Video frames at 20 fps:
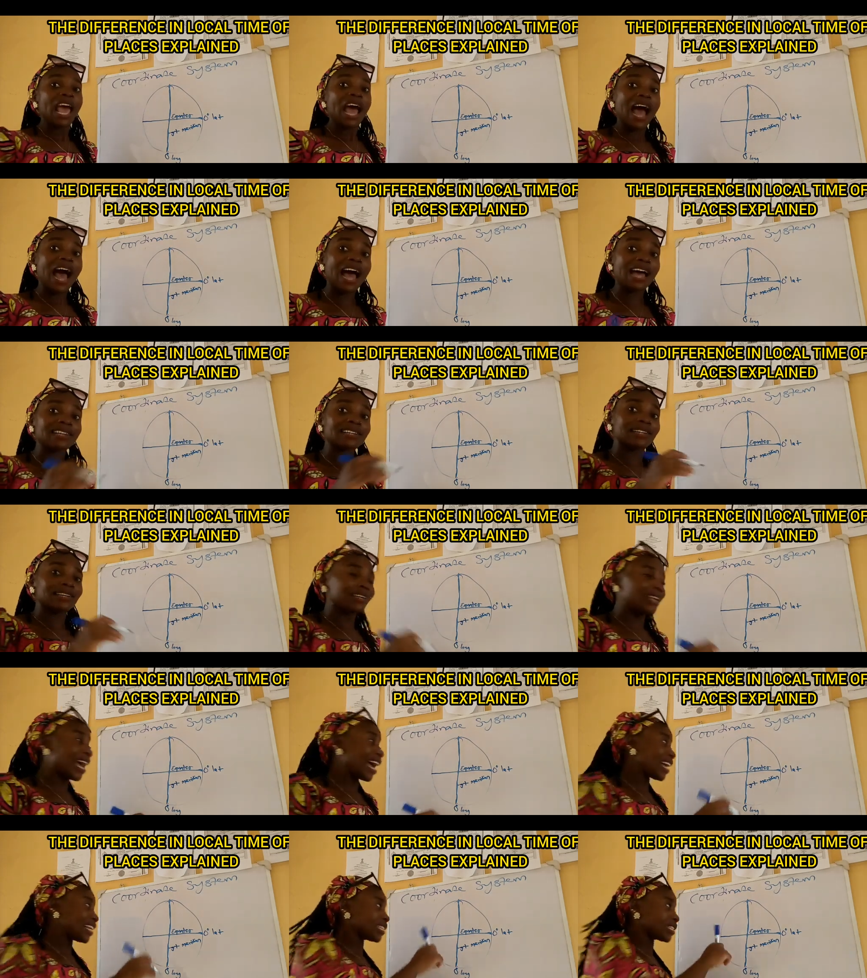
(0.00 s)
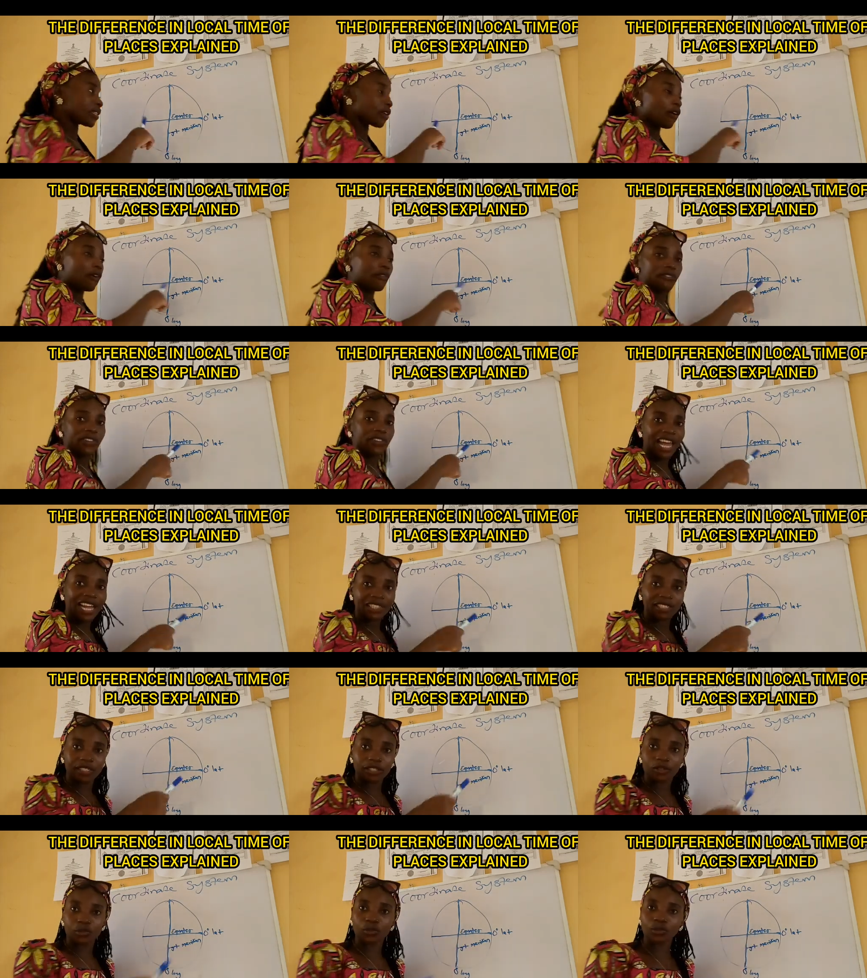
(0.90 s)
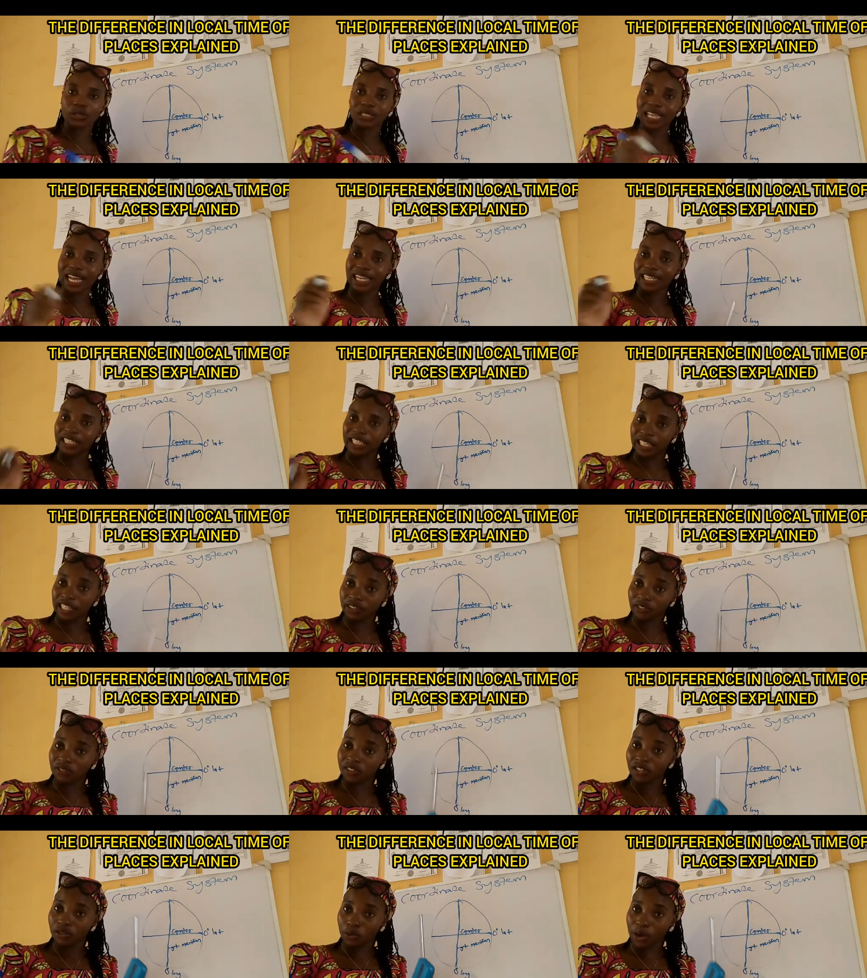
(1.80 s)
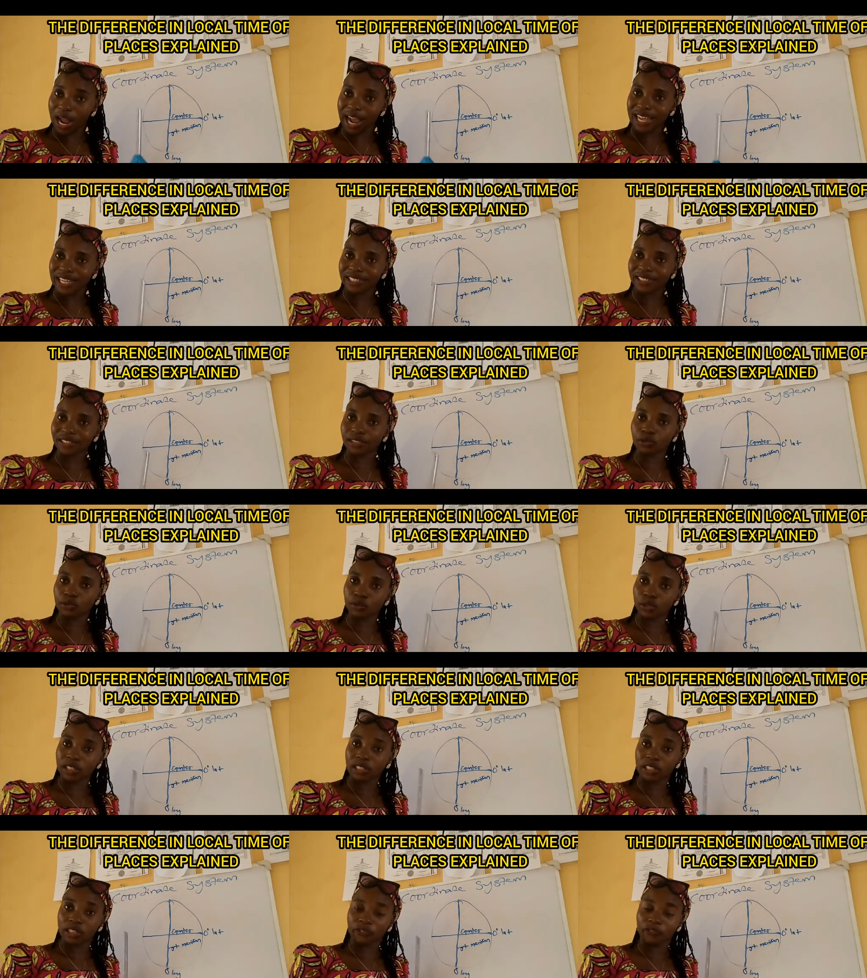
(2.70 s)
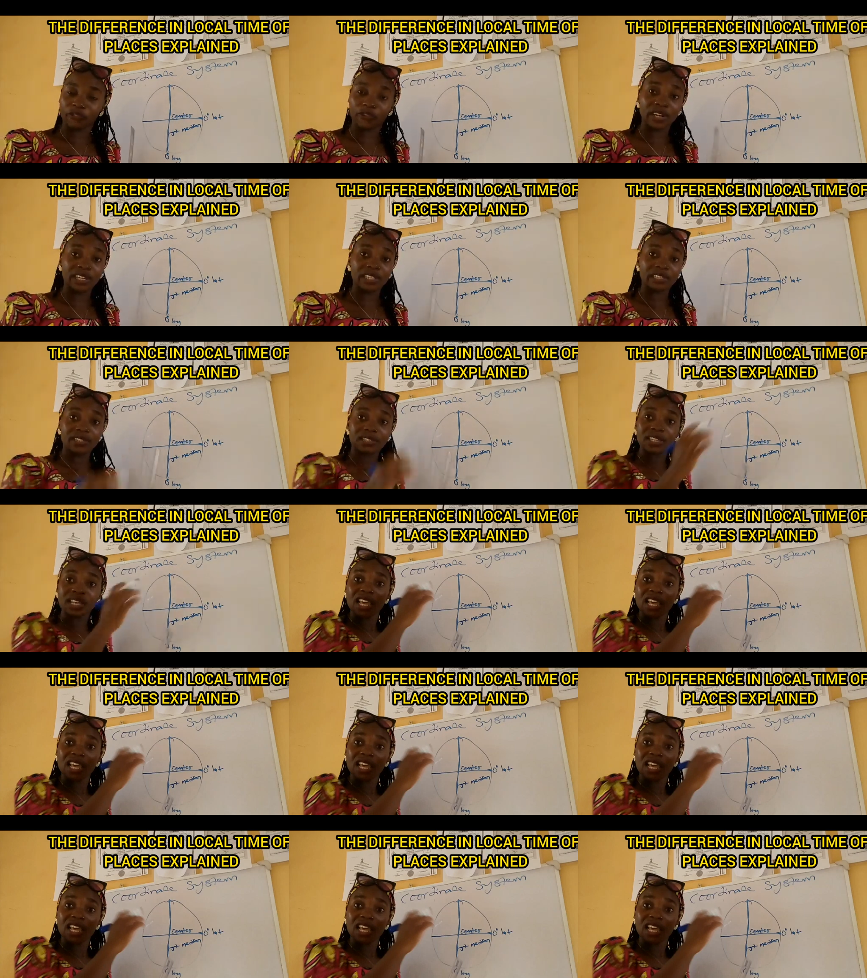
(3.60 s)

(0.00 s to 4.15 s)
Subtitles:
and the lines of latitude that gives rise to the difference